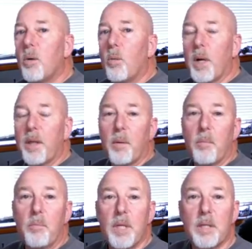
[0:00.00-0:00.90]
with
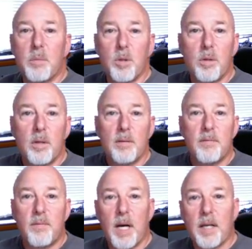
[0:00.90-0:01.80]
minimal
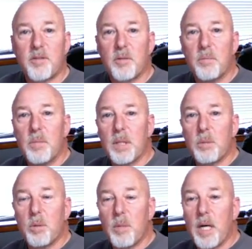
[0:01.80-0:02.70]
fuss,
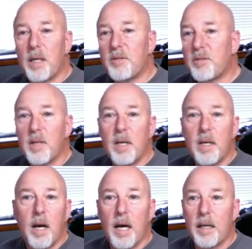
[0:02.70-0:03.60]
minimal muss.
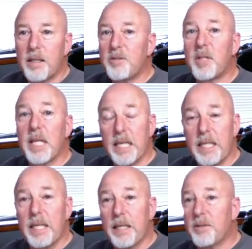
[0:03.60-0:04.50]
This thing
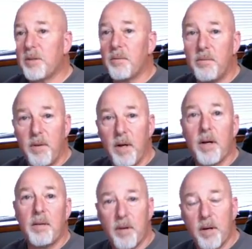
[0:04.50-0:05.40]
is
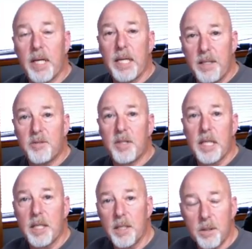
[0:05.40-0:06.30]
very, very easy
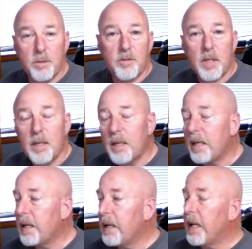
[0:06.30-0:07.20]
to use.
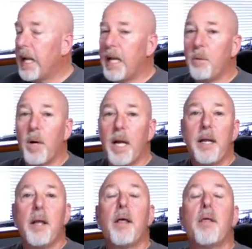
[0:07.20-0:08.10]

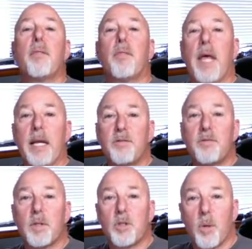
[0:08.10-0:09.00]
Anyway, thanks
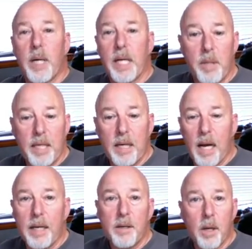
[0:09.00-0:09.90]
for joining me.
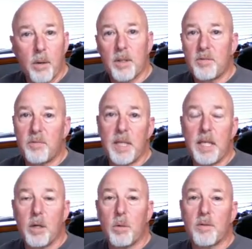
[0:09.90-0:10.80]
I know this
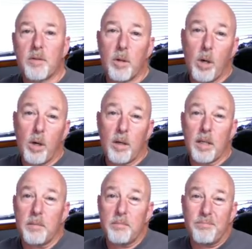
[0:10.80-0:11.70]
video was long. It